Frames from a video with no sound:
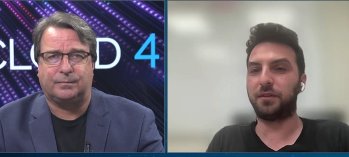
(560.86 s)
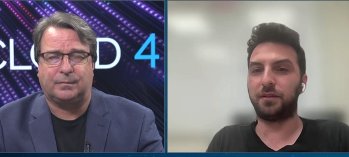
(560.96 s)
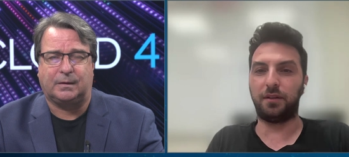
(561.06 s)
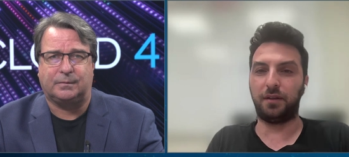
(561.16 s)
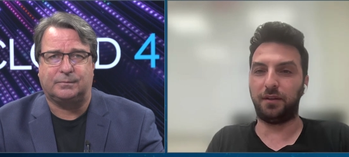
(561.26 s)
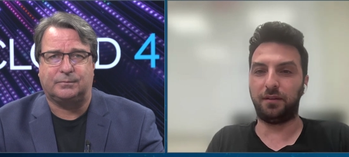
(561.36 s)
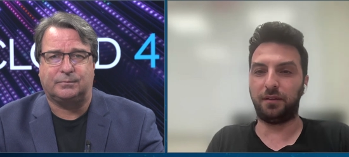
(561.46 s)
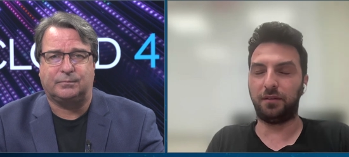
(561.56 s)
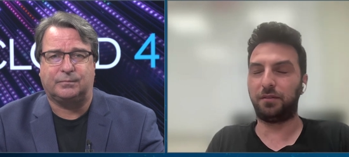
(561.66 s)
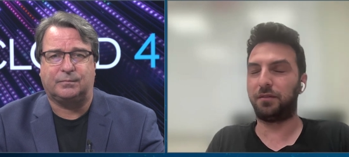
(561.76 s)
Speaker 1: source has
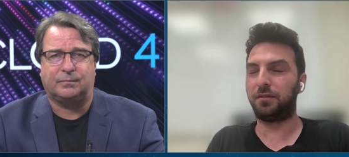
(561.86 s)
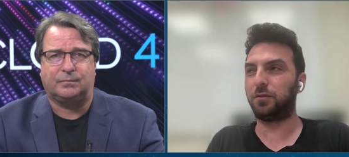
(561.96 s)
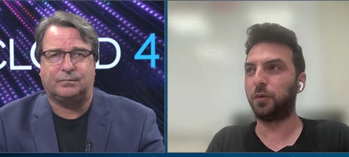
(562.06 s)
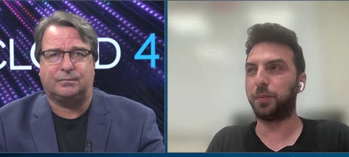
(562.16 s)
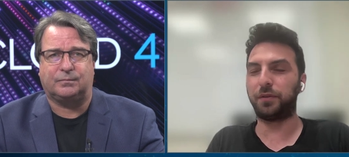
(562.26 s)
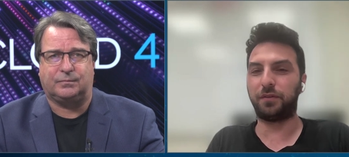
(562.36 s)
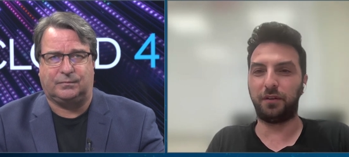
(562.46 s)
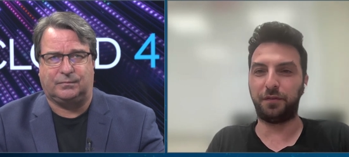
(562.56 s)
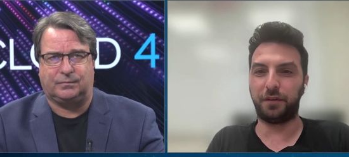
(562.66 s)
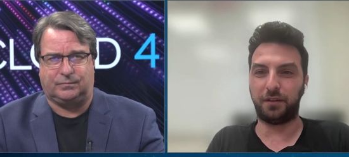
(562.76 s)
a
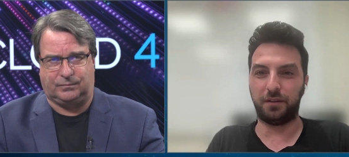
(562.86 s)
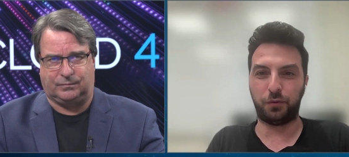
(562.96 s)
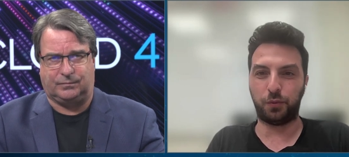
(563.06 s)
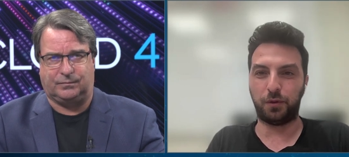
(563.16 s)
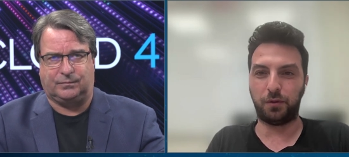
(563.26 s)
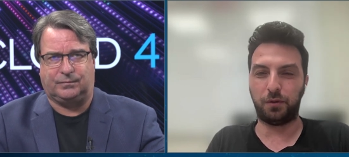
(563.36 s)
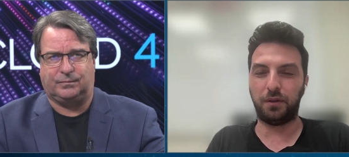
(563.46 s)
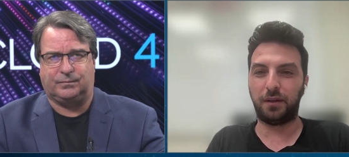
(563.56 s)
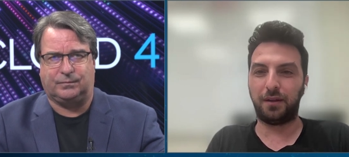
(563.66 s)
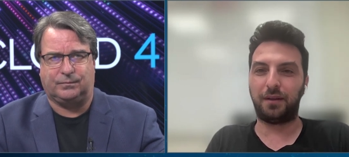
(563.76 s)
super significant
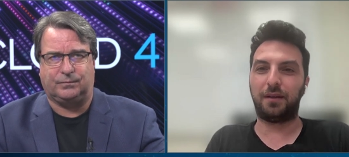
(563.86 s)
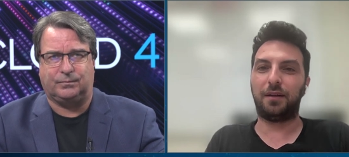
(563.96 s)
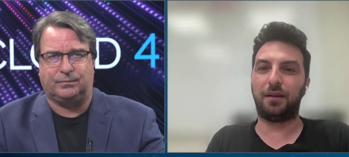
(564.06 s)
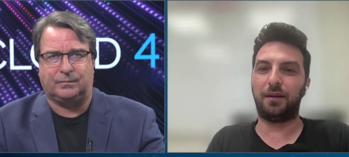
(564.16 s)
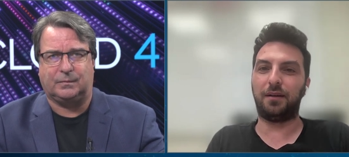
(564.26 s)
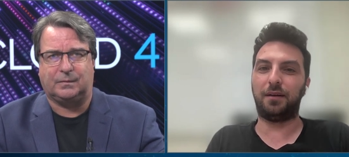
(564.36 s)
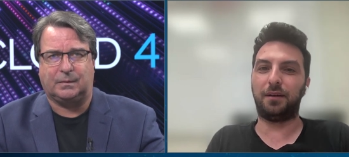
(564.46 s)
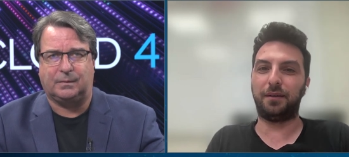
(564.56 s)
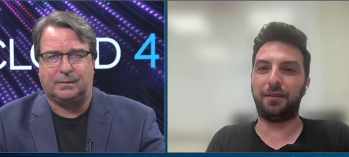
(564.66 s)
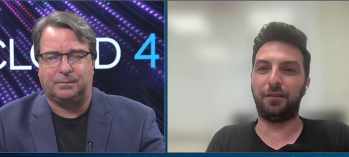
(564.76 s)
role
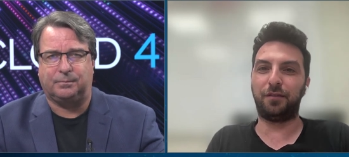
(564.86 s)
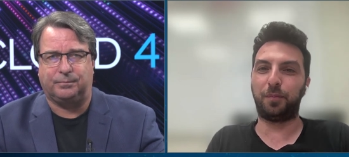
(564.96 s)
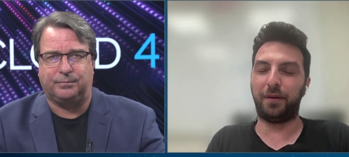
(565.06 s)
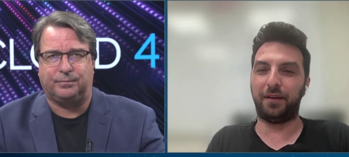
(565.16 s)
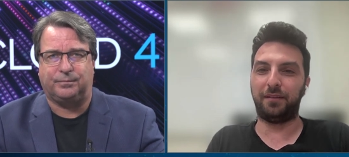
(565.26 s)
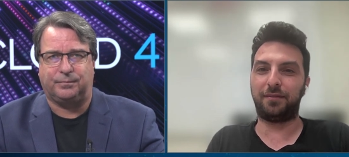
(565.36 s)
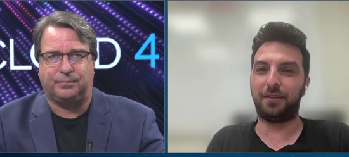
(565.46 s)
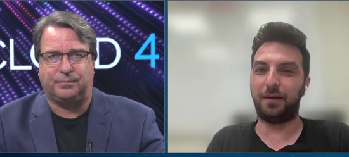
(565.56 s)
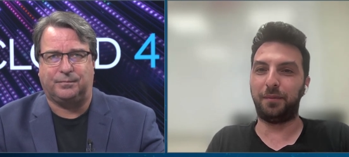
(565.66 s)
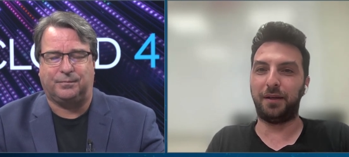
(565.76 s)
in this
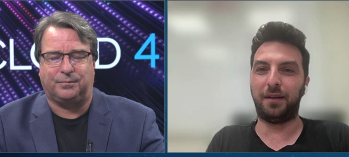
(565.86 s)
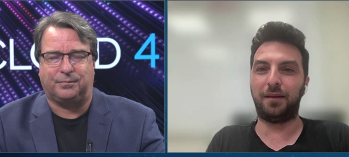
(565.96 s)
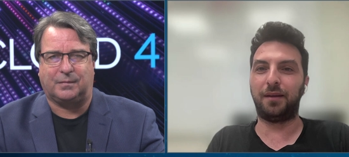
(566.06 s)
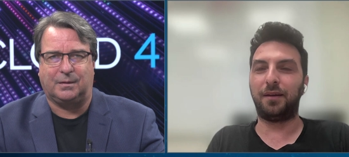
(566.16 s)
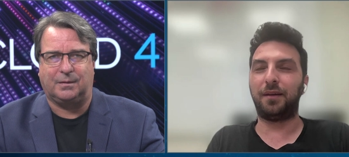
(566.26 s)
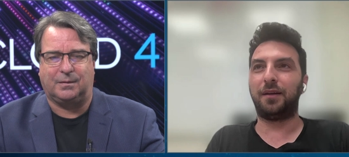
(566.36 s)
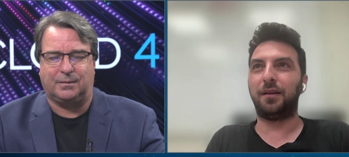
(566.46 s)
space. I mean,